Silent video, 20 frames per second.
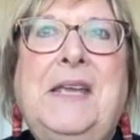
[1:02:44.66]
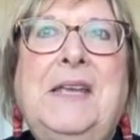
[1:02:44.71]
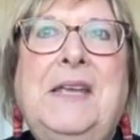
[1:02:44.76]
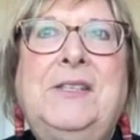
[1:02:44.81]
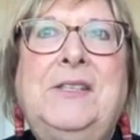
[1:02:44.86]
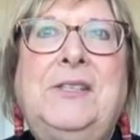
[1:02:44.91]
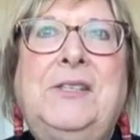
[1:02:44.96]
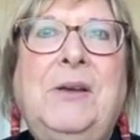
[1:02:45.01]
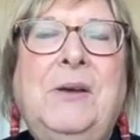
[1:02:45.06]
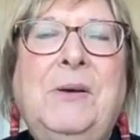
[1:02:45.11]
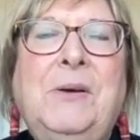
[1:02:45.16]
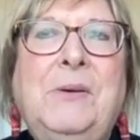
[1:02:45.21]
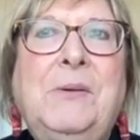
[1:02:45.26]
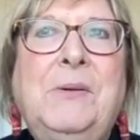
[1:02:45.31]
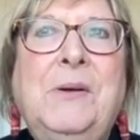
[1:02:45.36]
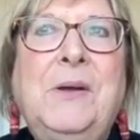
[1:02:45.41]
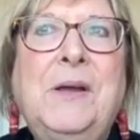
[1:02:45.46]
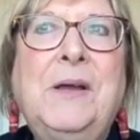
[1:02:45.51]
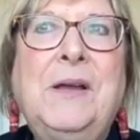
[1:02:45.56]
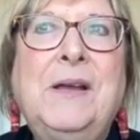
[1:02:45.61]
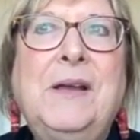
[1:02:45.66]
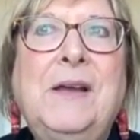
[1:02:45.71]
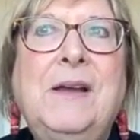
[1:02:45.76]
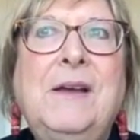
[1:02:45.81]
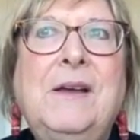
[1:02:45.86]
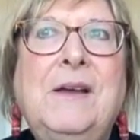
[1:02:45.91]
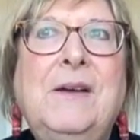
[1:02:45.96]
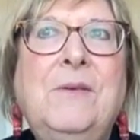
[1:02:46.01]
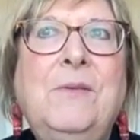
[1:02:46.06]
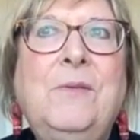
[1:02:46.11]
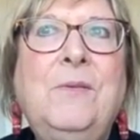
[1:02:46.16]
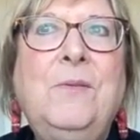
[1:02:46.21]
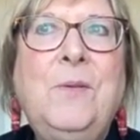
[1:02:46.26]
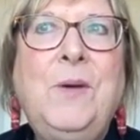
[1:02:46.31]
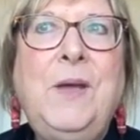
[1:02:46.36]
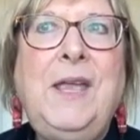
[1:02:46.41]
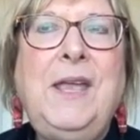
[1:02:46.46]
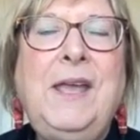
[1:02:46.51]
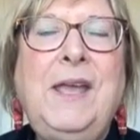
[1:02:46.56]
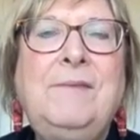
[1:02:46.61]
So
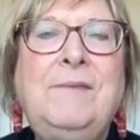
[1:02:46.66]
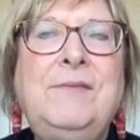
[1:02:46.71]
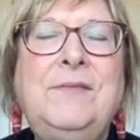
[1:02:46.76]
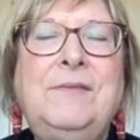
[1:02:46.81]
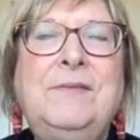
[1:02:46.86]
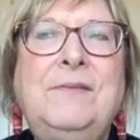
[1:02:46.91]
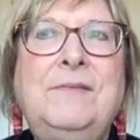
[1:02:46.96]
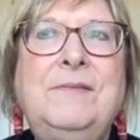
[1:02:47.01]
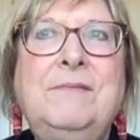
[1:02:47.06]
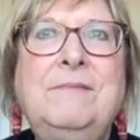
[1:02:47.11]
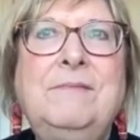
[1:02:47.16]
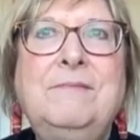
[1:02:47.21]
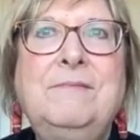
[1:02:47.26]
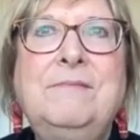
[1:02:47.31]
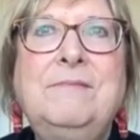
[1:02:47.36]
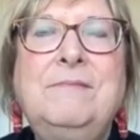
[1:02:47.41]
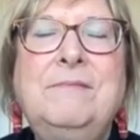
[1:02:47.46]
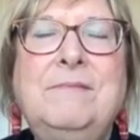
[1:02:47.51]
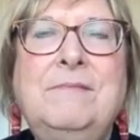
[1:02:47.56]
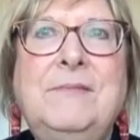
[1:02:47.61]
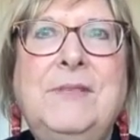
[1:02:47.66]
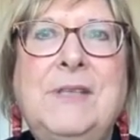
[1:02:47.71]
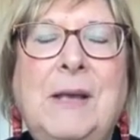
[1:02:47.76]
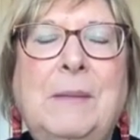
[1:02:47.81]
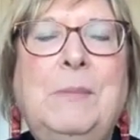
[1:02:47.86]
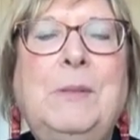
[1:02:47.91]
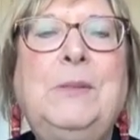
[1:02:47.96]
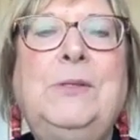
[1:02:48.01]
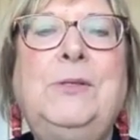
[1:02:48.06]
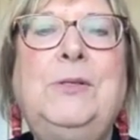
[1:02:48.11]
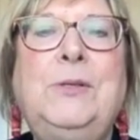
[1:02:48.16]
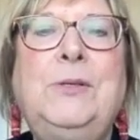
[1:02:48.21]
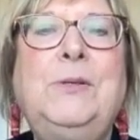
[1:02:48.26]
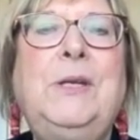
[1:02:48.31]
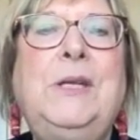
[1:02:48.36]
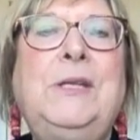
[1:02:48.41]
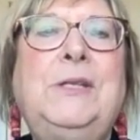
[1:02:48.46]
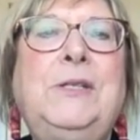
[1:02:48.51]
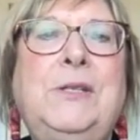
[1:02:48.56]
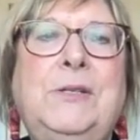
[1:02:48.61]
we have double
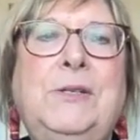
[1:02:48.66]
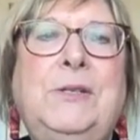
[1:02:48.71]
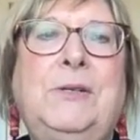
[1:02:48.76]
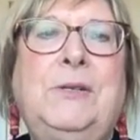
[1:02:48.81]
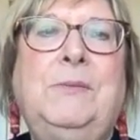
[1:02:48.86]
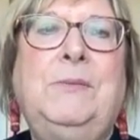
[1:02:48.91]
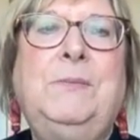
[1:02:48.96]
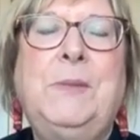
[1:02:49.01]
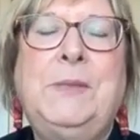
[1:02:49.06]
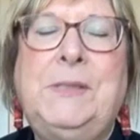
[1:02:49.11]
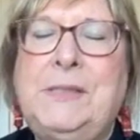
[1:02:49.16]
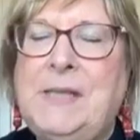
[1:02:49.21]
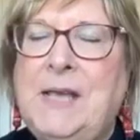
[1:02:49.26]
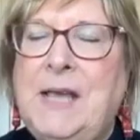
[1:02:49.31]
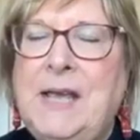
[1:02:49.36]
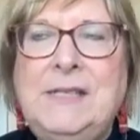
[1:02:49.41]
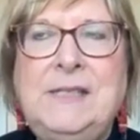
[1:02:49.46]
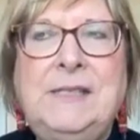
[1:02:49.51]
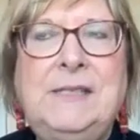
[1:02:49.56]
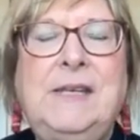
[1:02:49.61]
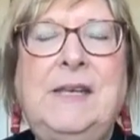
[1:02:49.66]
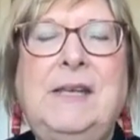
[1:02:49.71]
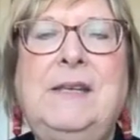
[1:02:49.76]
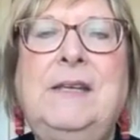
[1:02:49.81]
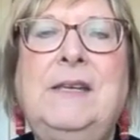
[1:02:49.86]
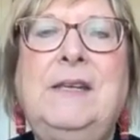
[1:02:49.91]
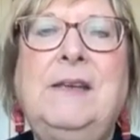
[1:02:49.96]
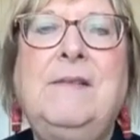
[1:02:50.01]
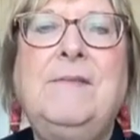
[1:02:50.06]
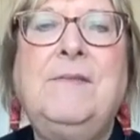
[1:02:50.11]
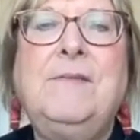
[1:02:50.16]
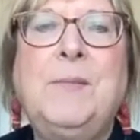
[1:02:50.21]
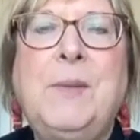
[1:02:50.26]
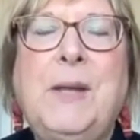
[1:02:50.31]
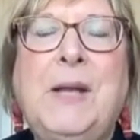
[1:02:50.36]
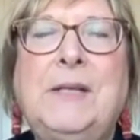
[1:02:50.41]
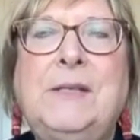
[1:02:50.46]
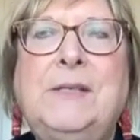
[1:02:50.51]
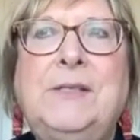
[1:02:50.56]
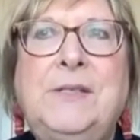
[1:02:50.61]
duty to do. Besides standing up for
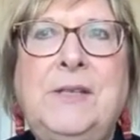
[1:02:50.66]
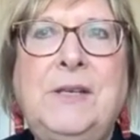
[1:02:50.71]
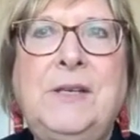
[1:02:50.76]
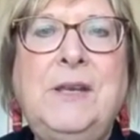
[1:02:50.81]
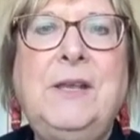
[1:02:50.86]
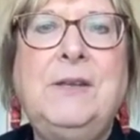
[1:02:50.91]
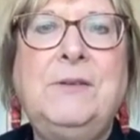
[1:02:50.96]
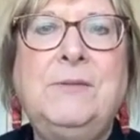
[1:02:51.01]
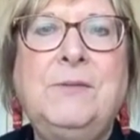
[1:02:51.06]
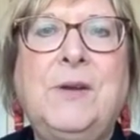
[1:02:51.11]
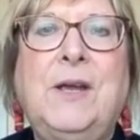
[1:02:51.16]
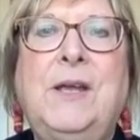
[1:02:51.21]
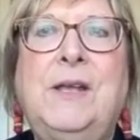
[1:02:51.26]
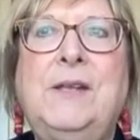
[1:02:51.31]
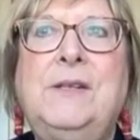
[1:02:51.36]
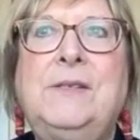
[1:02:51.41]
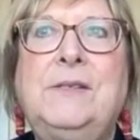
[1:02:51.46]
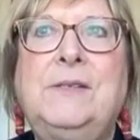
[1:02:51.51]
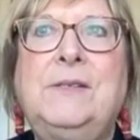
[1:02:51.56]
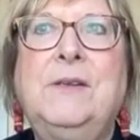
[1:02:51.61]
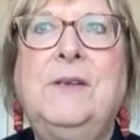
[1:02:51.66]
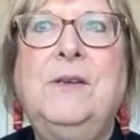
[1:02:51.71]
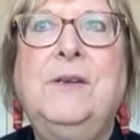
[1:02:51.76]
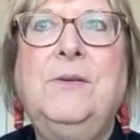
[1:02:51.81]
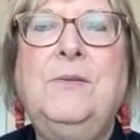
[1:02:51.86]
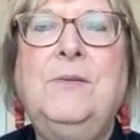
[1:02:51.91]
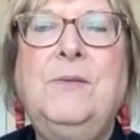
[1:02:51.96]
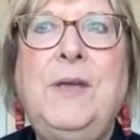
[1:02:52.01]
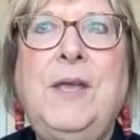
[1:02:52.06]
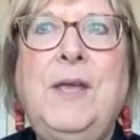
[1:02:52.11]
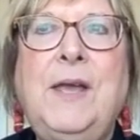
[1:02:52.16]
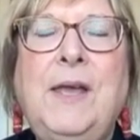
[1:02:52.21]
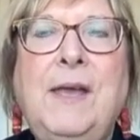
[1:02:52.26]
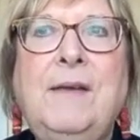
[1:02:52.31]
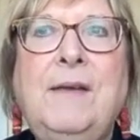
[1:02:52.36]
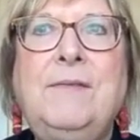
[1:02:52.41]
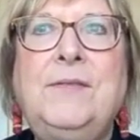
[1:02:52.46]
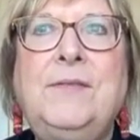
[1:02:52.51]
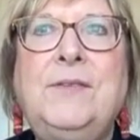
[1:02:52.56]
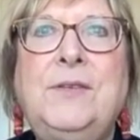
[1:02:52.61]
Palestinian rights, we
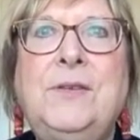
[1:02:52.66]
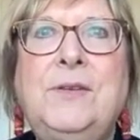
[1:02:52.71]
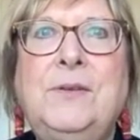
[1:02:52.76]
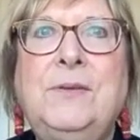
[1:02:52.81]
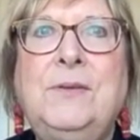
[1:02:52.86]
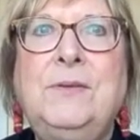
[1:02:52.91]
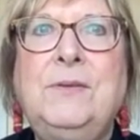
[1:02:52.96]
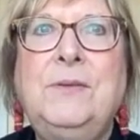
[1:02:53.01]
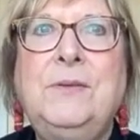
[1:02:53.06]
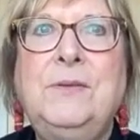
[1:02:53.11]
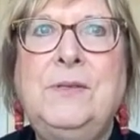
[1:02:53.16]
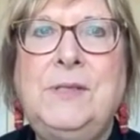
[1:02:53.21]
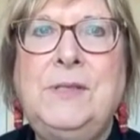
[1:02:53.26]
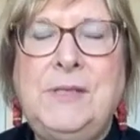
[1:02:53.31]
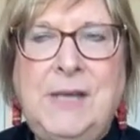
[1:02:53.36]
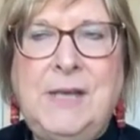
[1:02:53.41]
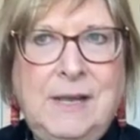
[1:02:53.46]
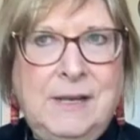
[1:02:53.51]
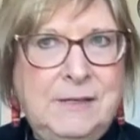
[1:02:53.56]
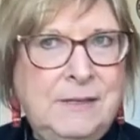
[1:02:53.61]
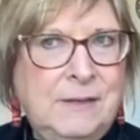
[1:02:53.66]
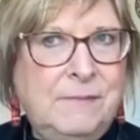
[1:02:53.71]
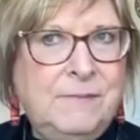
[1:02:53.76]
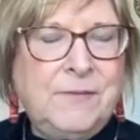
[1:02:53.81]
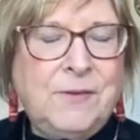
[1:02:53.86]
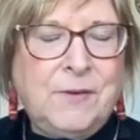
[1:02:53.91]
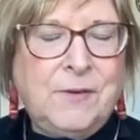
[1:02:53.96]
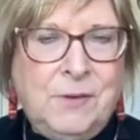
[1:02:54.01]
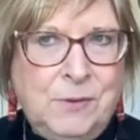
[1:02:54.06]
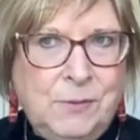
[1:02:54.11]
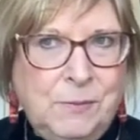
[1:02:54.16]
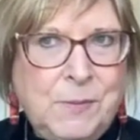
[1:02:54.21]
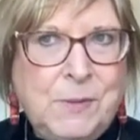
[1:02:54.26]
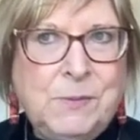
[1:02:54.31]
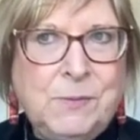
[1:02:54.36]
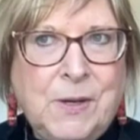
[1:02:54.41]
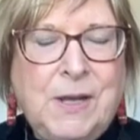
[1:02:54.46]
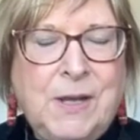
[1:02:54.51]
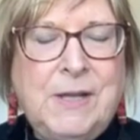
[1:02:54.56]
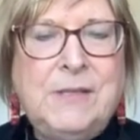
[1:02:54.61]
have to stand up for
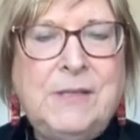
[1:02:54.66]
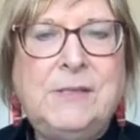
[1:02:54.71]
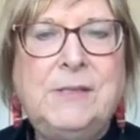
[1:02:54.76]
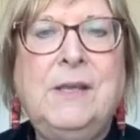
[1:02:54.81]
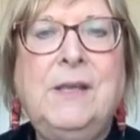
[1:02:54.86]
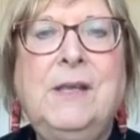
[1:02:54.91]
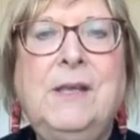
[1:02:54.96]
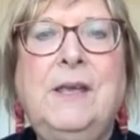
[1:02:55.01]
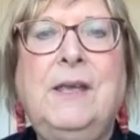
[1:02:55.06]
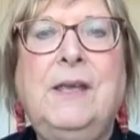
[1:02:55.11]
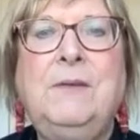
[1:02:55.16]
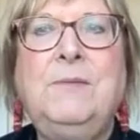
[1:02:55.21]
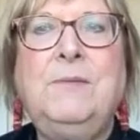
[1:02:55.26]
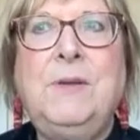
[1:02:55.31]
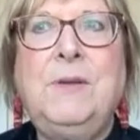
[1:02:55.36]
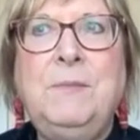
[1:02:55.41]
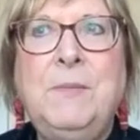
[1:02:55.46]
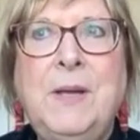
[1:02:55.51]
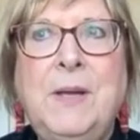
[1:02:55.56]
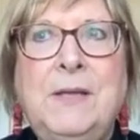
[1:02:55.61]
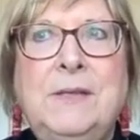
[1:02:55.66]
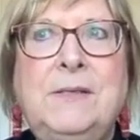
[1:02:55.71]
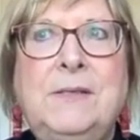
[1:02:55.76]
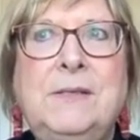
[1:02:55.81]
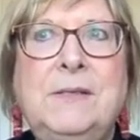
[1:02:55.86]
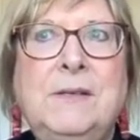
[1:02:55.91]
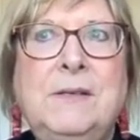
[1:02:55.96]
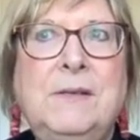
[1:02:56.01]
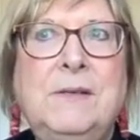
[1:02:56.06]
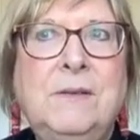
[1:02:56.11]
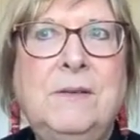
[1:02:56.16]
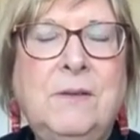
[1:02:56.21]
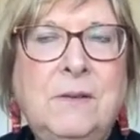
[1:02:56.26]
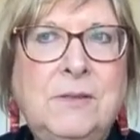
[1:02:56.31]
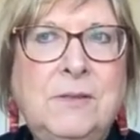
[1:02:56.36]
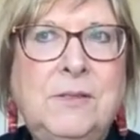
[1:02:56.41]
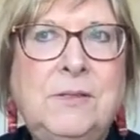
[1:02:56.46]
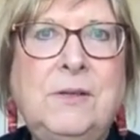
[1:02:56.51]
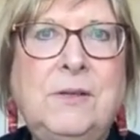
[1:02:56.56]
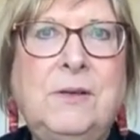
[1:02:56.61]
human rights and we must
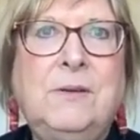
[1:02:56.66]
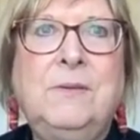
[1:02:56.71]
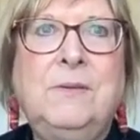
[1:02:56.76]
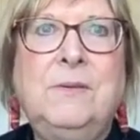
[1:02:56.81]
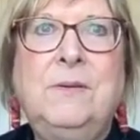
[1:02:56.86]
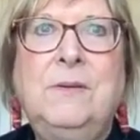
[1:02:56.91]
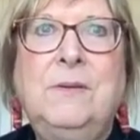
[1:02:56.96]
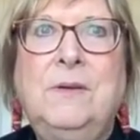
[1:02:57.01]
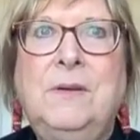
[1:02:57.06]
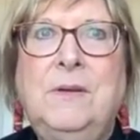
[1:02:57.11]
also